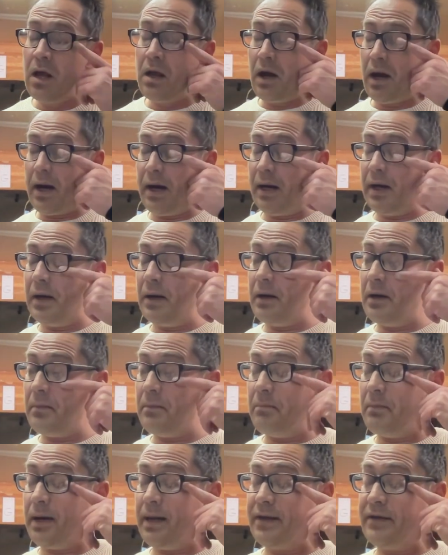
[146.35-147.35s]
Uh,
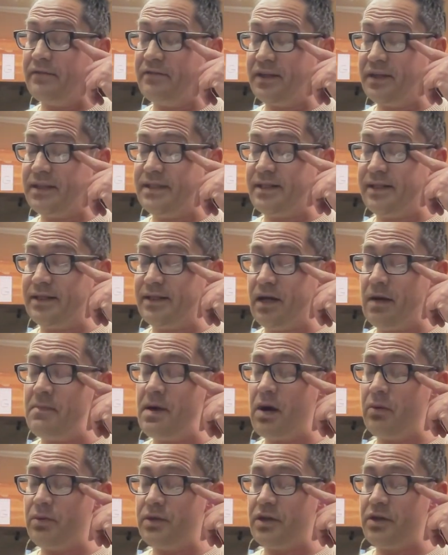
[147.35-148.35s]
but if he did come
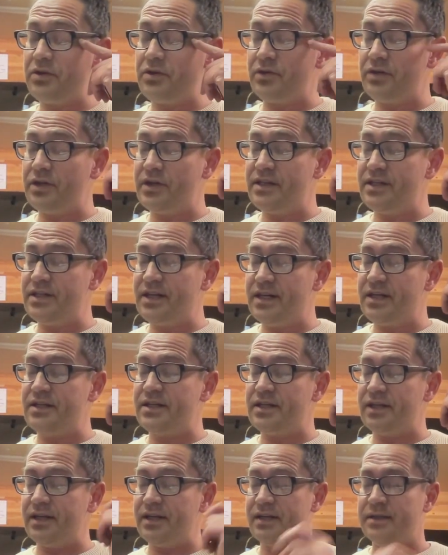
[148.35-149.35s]
out with a third
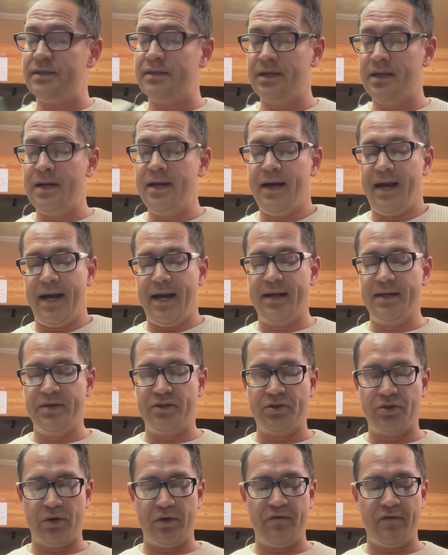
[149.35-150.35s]
edition and
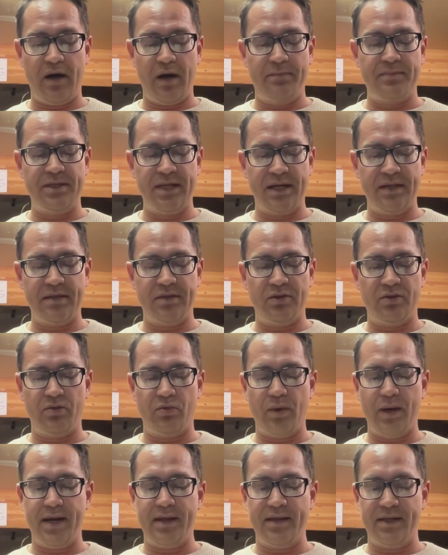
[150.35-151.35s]
sort of updated the
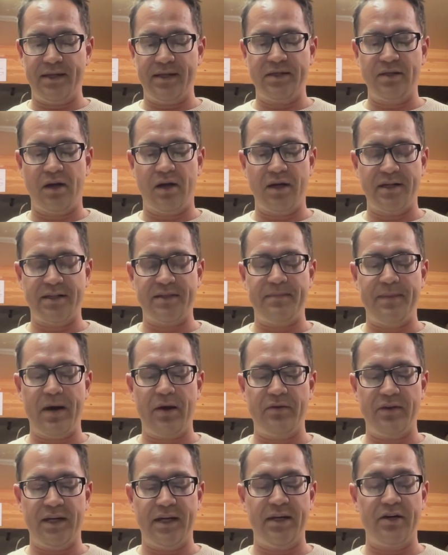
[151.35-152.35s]
way that he talks
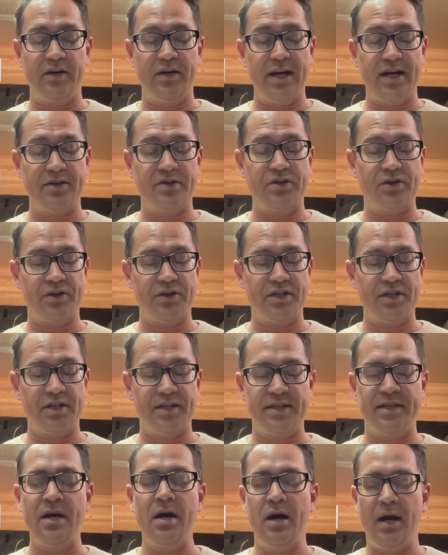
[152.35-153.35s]
about the internet
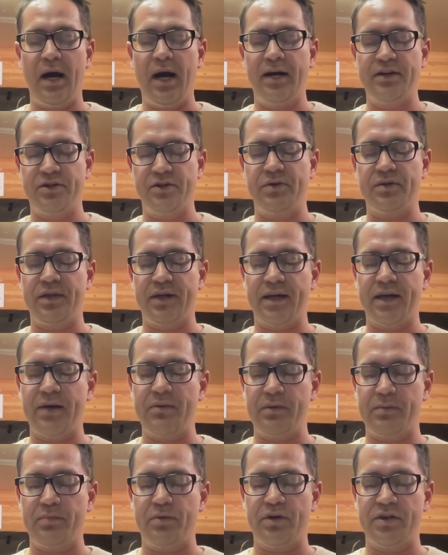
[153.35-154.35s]
searches, I do think I
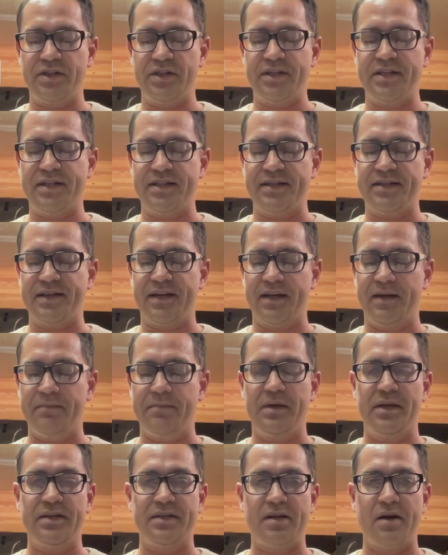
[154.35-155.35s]
would purchase this and keep
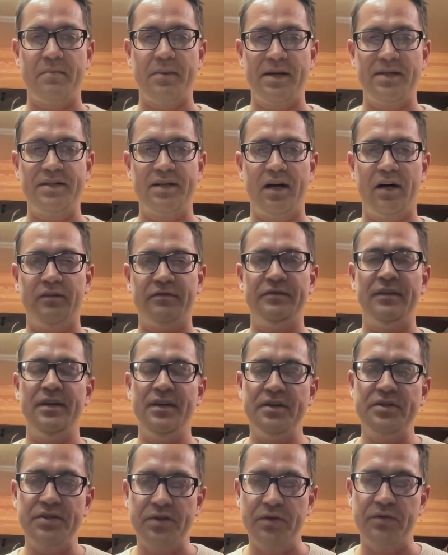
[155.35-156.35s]
this on my shelf.
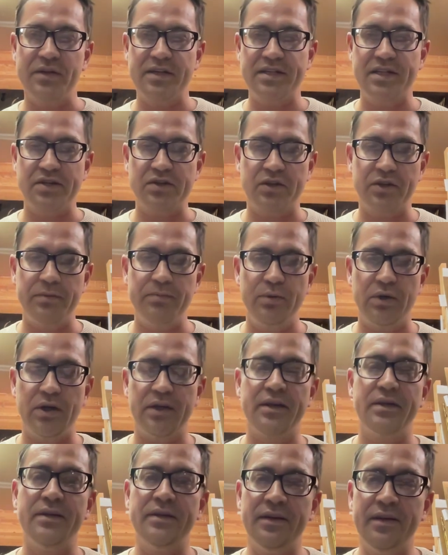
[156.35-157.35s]
So this is a good
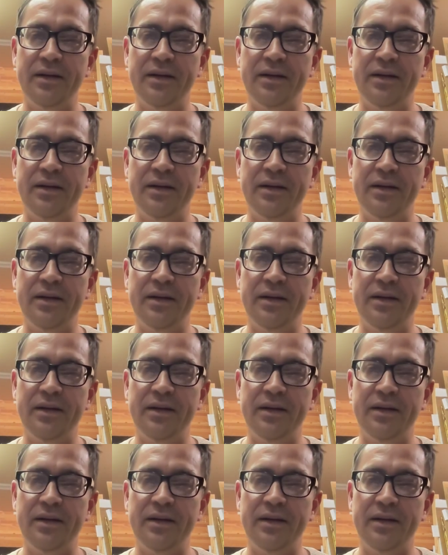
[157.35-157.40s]
book.